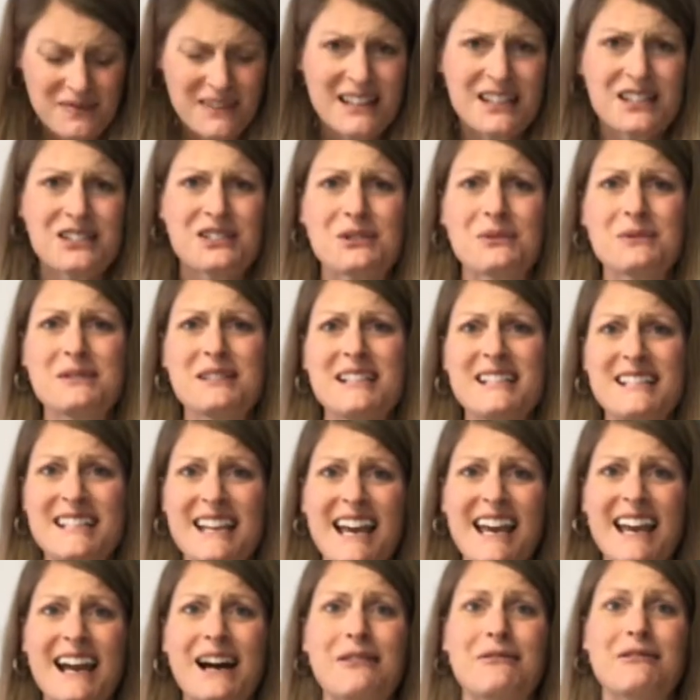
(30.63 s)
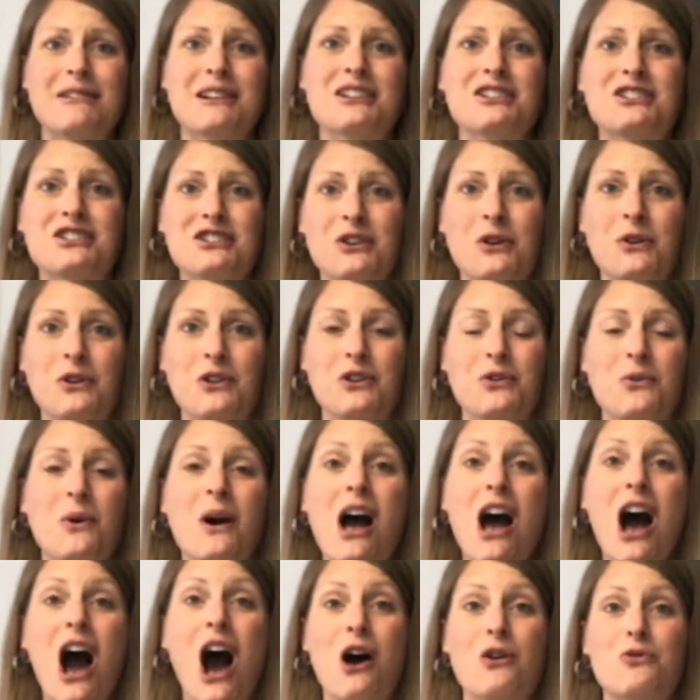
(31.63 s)
So today I want to show you
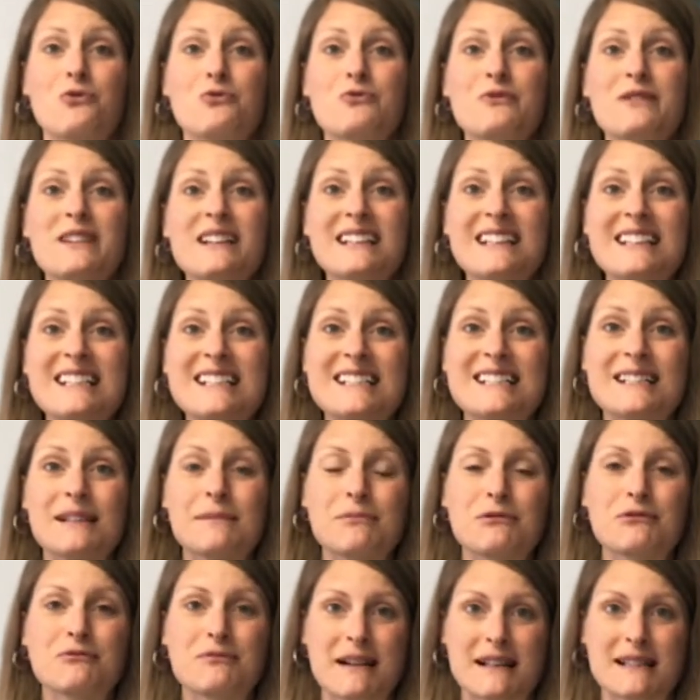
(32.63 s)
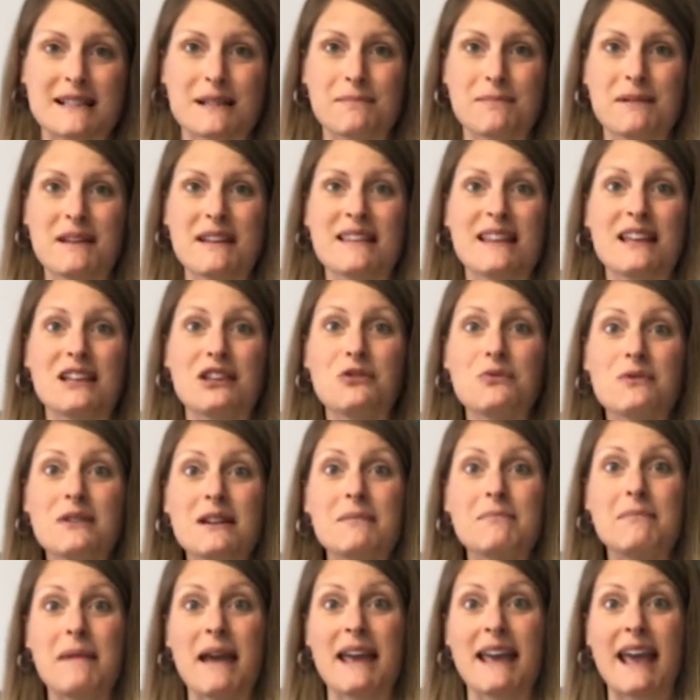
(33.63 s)
a really simple recipe that you
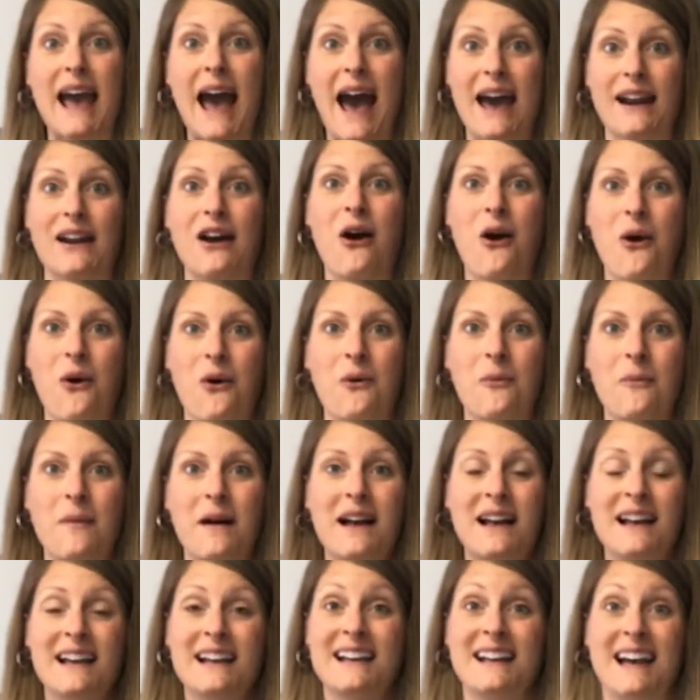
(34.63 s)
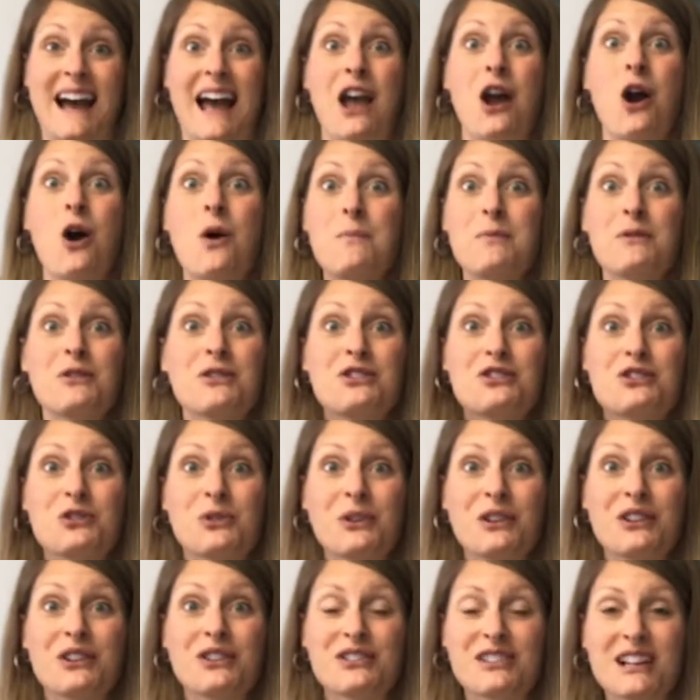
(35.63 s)
can make at home. I hope you're
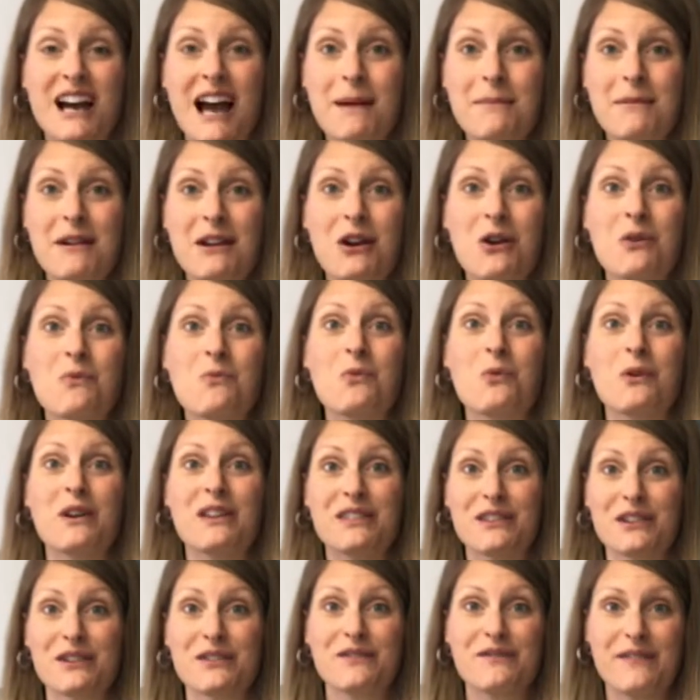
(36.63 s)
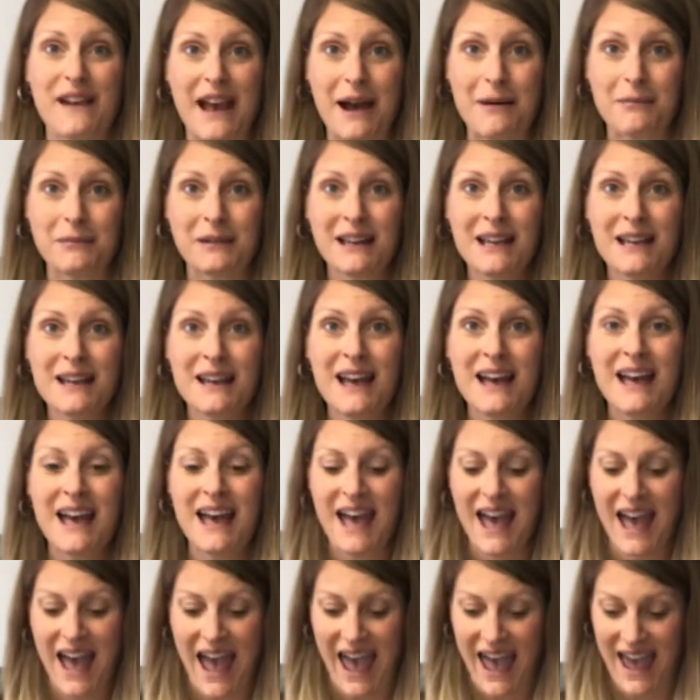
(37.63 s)
enjoying your time at home with your family,
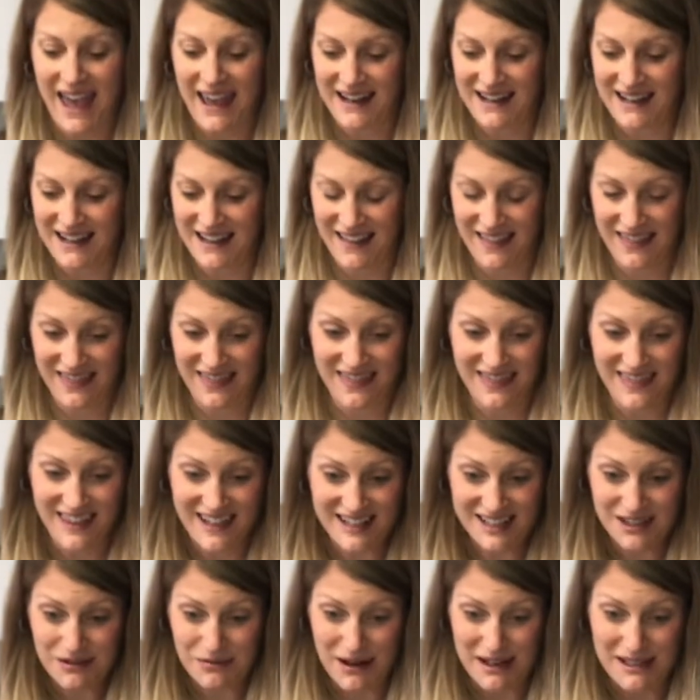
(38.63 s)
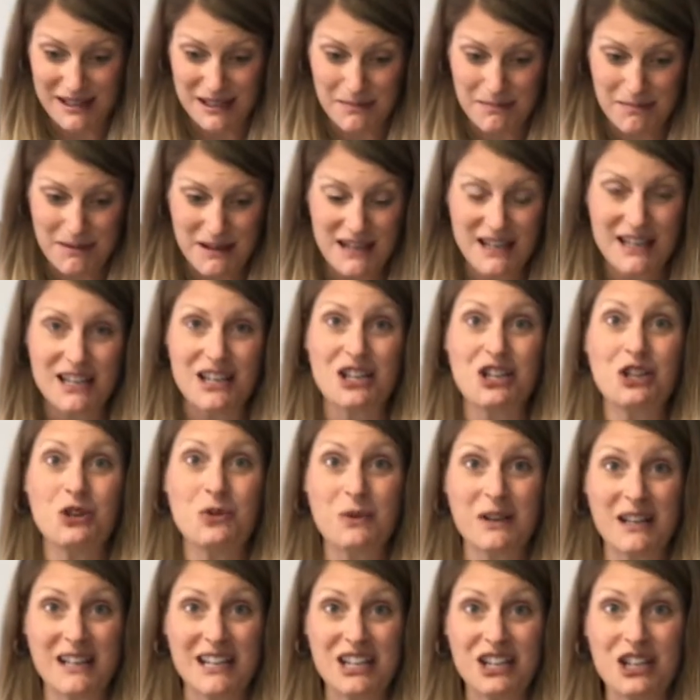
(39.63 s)
and this recipe you
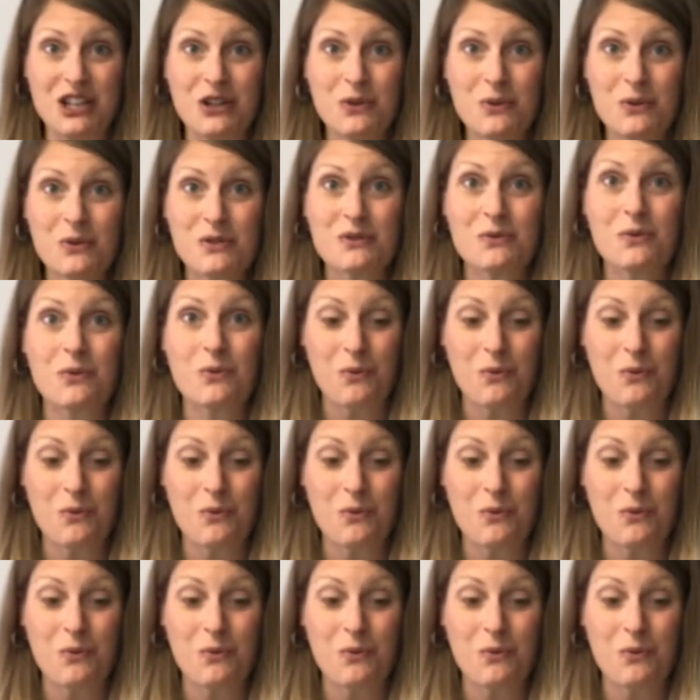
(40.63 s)
can use